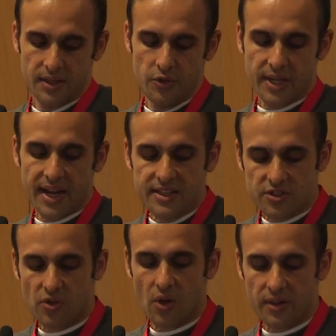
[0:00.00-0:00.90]
You can
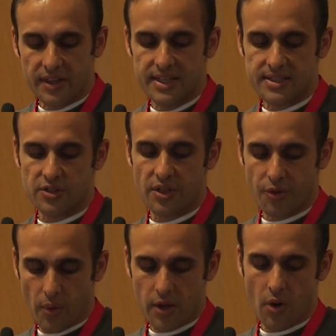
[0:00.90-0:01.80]
install these
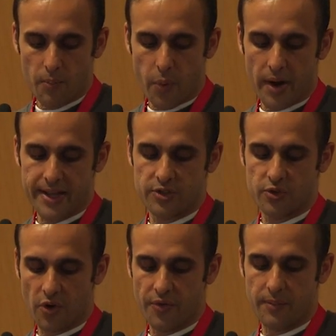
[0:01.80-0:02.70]
three components,
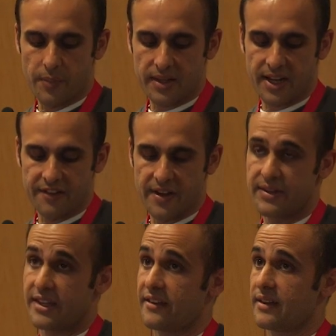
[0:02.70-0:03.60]
serving, build, and
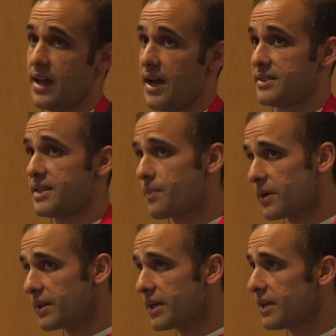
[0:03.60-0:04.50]
eventing
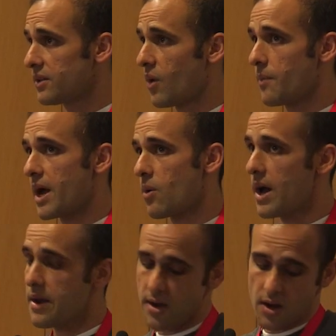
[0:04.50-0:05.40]
separately, one by
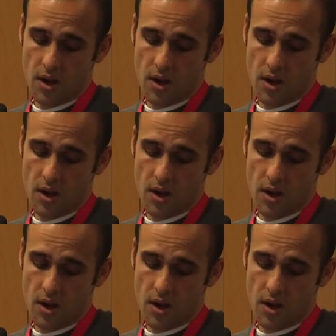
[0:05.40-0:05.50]
one,